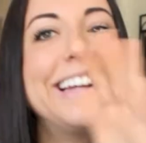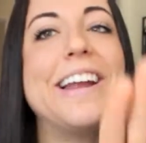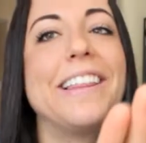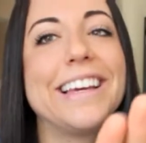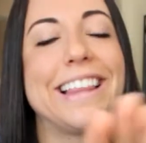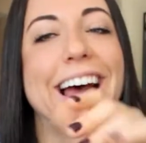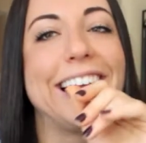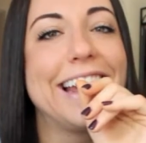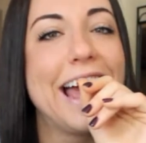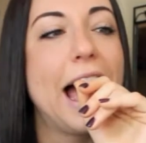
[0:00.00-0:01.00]
Not like
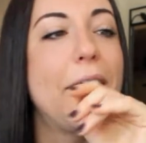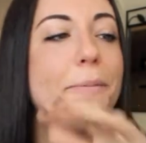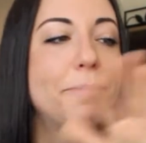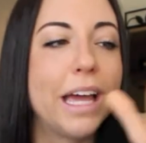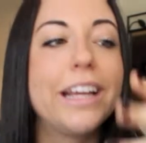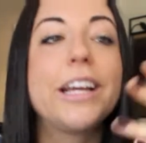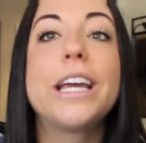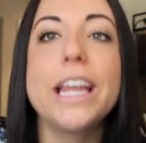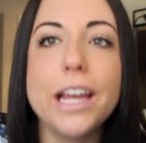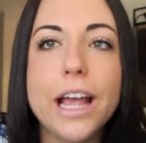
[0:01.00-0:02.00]
that. I'm like
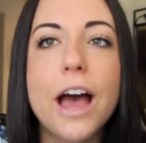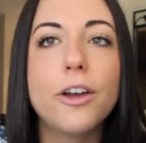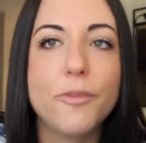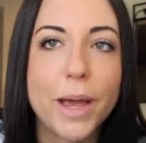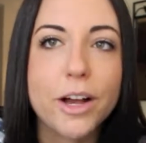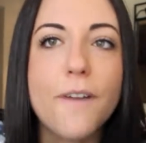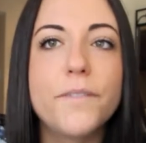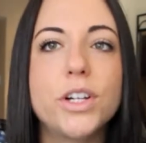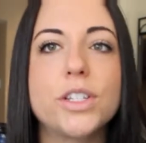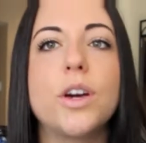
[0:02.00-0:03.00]
getting out of my
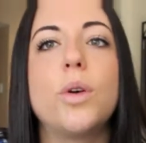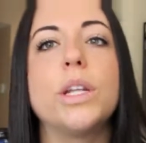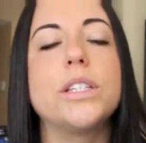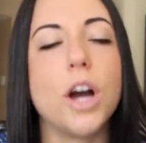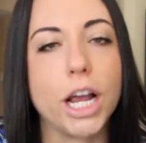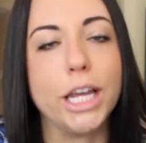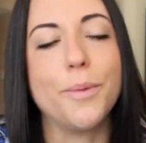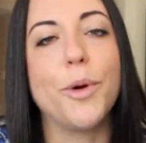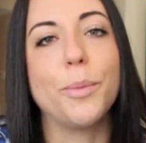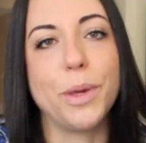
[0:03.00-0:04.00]
comfort zone and talking to
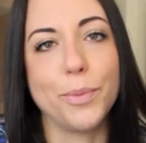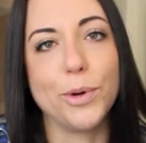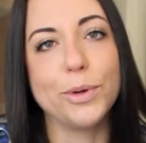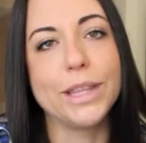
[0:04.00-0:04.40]
more people.